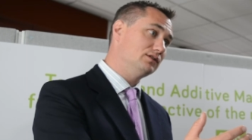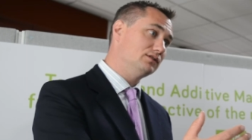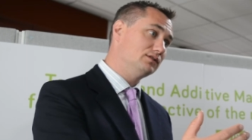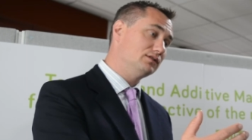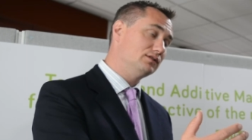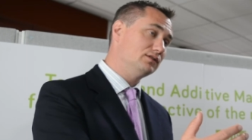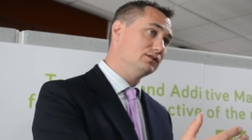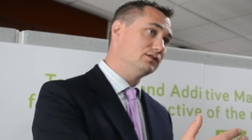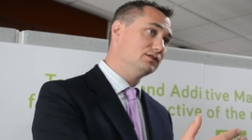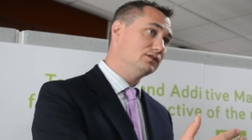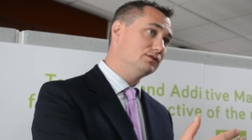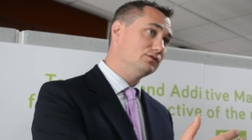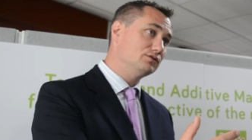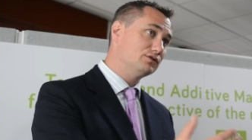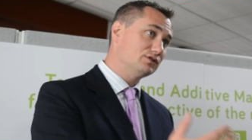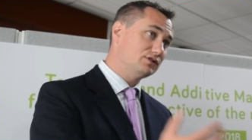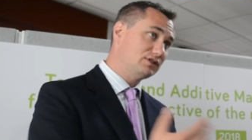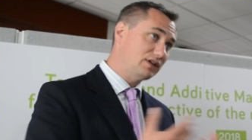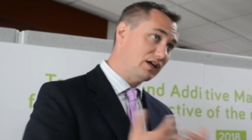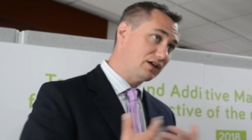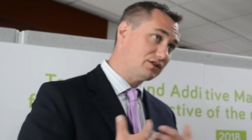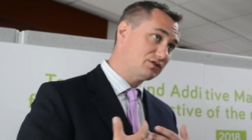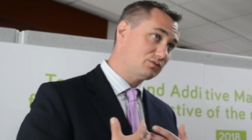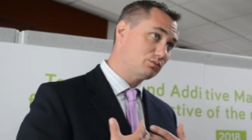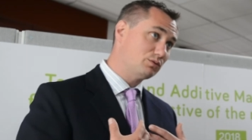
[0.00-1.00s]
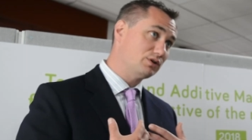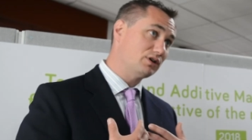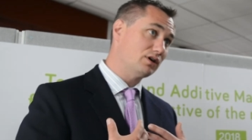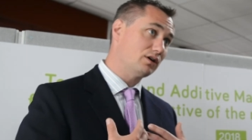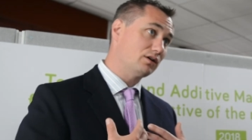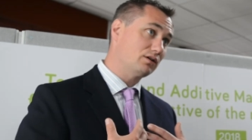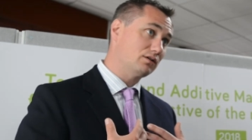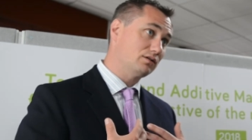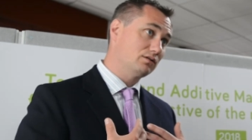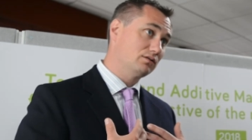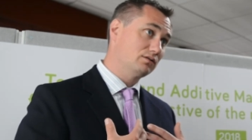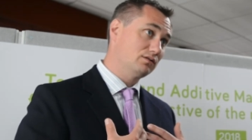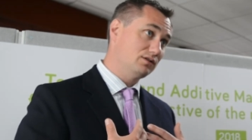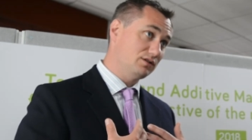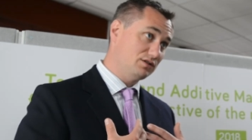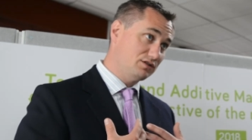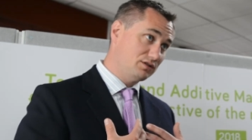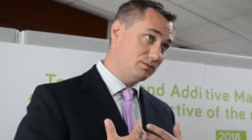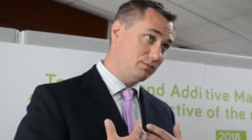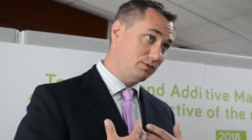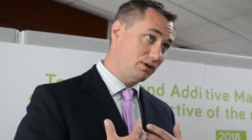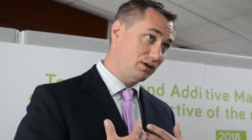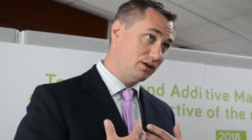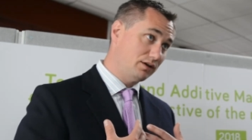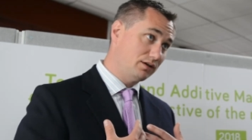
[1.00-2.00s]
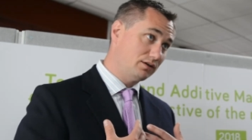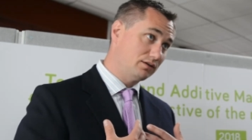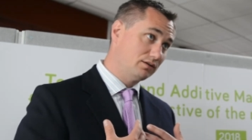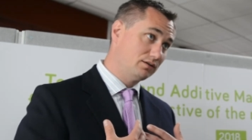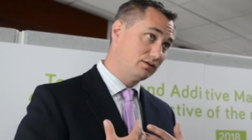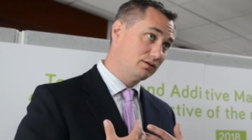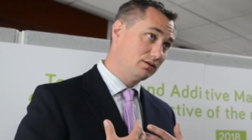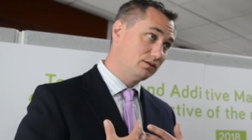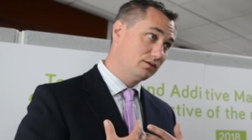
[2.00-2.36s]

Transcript: to the user, yes, we are the supplier.